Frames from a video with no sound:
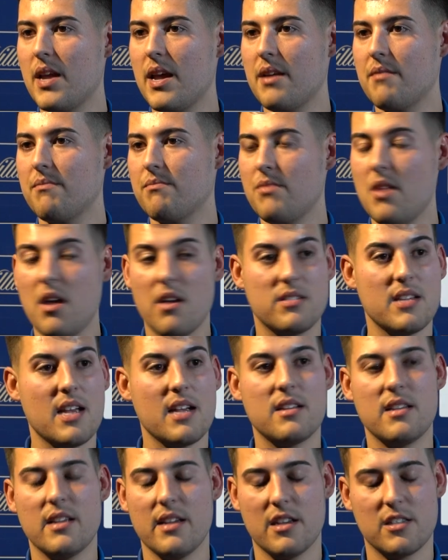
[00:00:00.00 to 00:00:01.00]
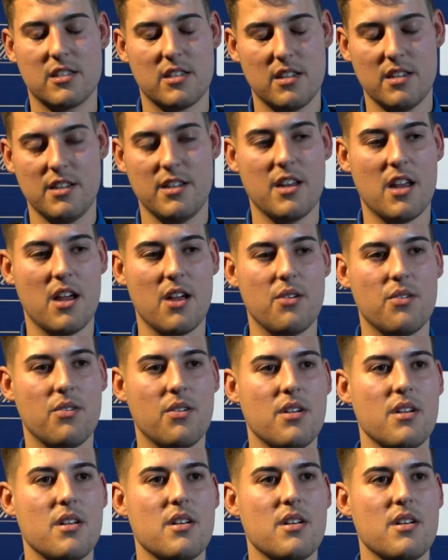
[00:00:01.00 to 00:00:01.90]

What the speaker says: Yeah, no, exactly. That's, you know,